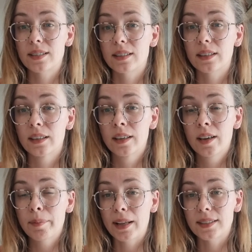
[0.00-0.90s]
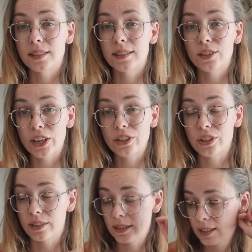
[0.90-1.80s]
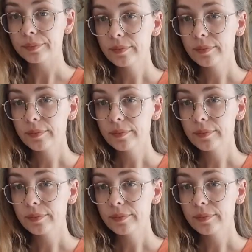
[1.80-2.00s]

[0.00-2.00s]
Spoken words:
to the pattern suggestions.